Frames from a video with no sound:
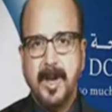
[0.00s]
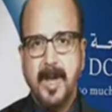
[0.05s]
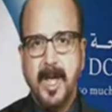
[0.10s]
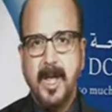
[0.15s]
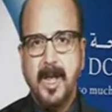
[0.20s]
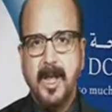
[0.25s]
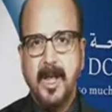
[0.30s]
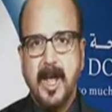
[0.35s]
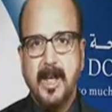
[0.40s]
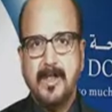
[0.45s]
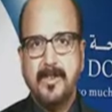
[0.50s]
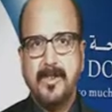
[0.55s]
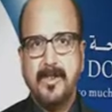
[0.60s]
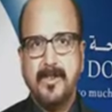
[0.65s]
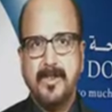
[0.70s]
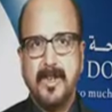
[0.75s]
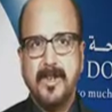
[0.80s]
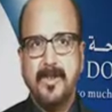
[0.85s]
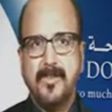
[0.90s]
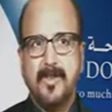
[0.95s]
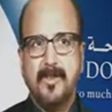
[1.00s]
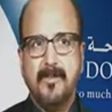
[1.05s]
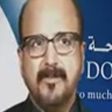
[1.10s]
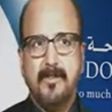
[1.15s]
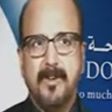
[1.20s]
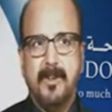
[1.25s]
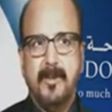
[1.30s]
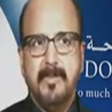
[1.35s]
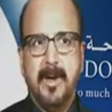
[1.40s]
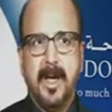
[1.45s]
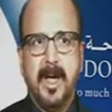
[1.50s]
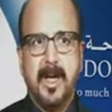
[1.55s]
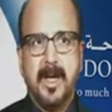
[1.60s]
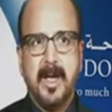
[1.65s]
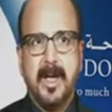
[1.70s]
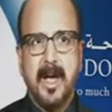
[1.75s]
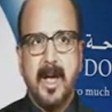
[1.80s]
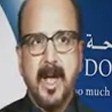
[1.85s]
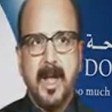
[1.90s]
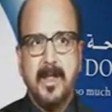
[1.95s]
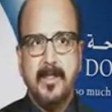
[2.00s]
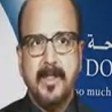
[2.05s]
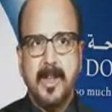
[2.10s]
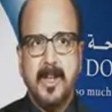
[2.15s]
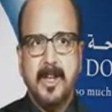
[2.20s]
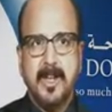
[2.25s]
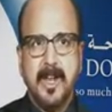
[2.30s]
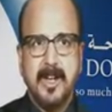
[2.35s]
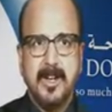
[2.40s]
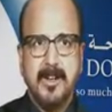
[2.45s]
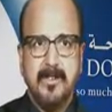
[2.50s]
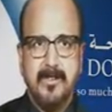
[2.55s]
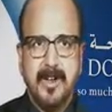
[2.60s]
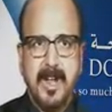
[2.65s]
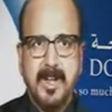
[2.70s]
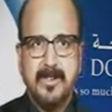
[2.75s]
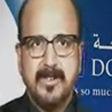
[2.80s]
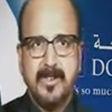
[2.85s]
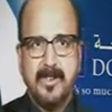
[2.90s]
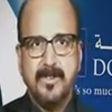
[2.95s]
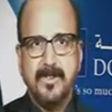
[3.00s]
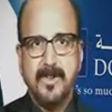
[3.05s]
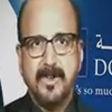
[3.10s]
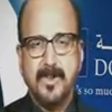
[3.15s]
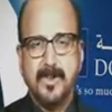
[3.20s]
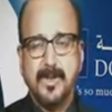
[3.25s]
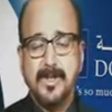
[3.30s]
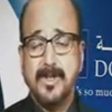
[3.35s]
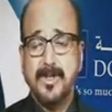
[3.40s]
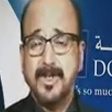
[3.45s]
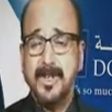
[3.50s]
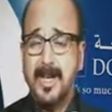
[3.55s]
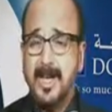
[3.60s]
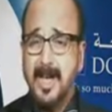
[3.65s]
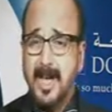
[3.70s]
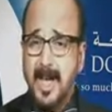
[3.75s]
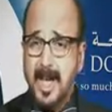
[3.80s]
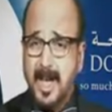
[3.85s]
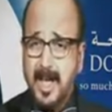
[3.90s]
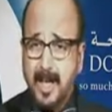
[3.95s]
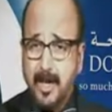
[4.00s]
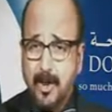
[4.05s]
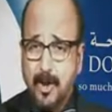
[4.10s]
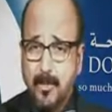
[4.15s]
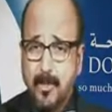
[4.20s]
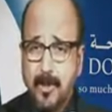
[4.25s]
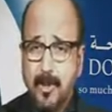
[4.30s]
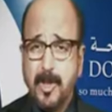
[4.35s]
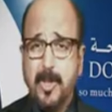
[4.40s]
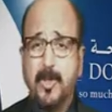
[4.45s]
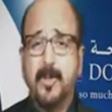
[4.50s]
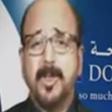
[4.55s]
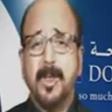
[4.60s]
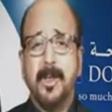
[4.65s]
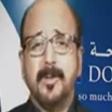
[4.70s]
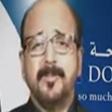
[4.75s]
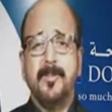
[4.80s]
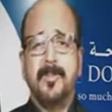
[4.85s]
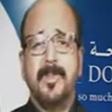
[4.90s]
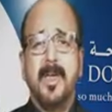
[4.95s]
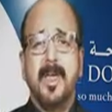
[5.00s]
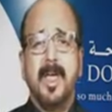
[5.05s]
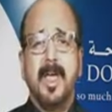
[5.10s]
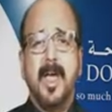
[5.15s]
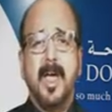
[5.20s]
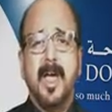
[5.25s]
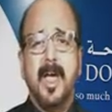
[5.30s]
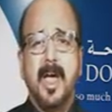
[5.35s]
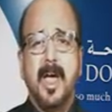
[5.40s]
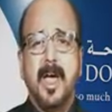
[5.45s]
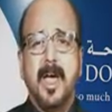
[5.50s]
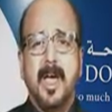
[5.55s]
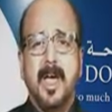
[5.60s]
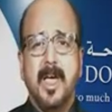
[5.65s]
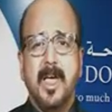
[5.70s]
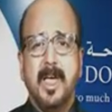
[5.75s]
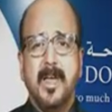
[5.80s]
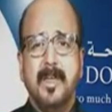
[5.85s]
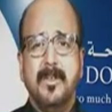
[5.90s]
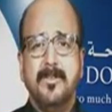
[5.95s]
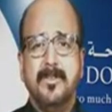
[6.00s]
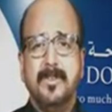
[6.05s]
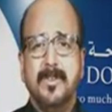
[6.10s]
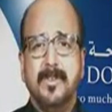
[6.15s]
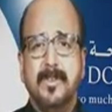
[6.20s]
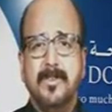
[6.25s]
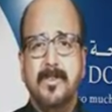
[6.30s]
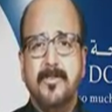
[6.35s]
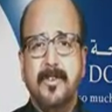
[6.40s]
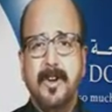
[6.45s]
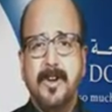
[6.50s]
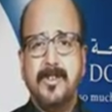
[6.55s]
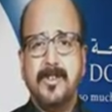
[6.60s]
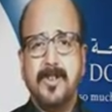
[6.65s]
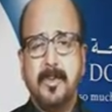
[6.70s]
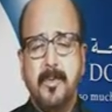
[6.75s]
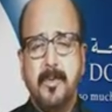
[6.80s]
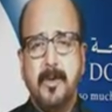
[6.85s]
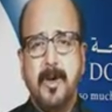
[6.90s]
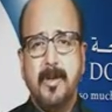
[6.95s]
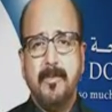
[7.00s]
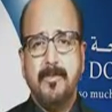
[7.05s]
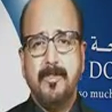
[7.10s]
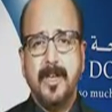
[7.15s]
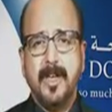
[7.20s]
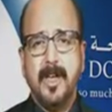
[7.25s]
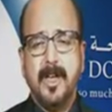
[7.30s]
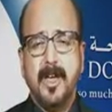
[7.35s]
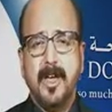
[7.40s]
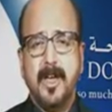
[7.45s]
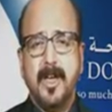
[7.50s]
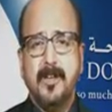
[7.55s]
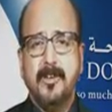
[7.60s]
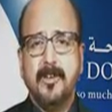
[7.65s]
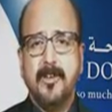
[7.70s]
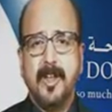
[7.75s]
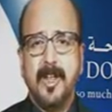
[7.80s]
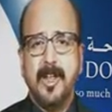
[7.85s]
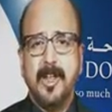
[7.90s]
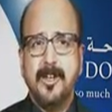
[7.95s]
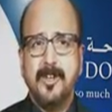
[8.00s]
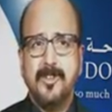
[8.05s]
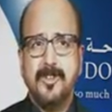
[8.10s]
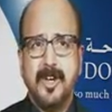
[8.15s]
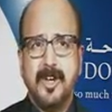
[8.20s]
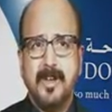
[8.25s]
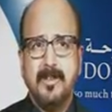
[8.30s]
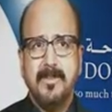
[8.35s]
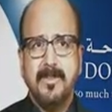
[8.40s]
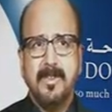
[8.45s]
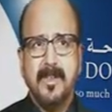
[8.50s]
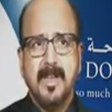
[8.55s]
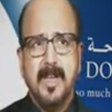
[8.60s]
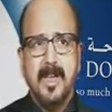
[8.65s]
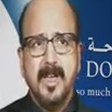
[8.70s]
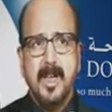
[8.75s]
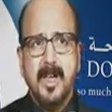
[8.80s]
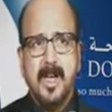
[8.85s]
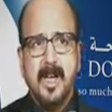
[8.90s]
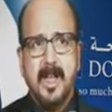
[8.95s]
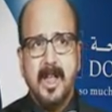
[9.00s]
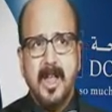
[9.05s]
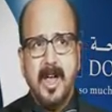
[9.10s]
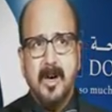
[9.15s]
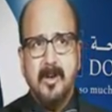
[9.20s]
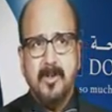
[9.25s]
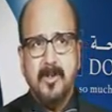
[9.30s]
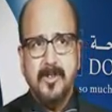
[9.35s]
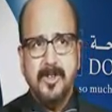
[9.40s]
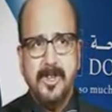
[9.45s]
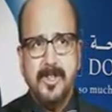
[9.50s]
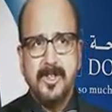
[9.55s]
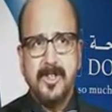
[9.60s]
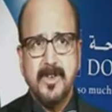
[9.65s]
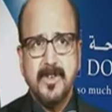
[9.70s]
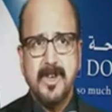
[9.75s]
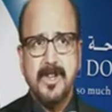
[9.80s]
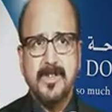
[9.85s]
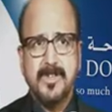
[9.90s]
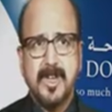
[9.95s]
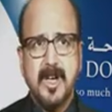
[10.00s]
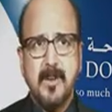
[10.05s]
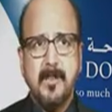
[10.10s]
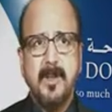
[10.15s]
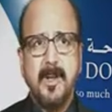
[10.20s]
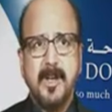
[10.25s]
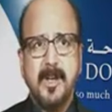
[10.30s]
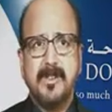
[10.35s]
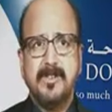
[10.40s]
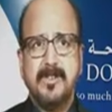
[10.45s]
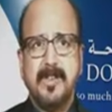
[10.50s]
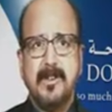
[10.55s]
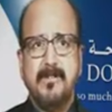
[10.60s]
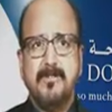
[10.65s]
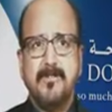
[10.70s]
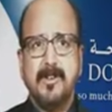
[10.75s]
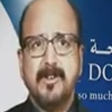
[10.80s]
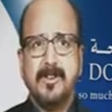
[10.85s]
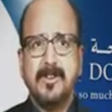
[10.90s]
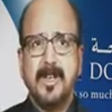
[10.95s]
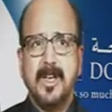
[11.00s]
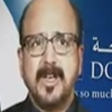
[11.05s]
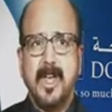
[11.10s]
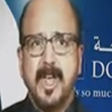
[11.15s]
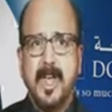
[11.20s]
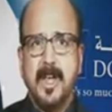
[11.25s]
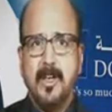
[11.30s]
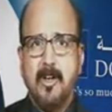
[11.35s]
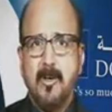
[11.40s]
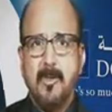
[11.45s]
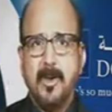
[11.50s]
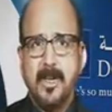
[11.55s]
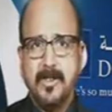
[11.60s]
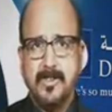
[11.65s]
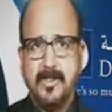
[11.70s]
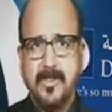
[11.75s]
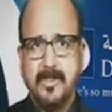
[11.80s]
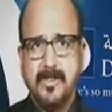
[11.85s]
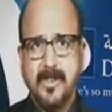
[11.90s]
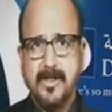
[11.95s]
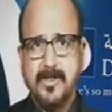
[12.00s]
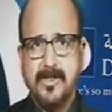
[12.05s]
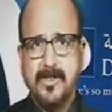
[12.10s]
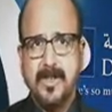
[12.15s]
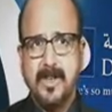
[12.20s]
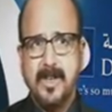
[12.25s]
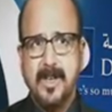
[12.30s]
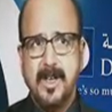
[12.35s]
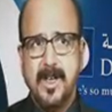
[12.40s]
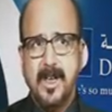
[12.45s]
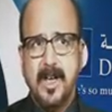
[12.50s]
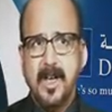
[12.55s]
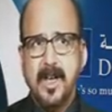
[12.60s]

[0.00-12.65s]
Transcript: bring in assistance from World Bank and other international financial institutions. The European Union is very supportive of the Ukraine initiatives. Now, G7 has committed itself for economic assistance.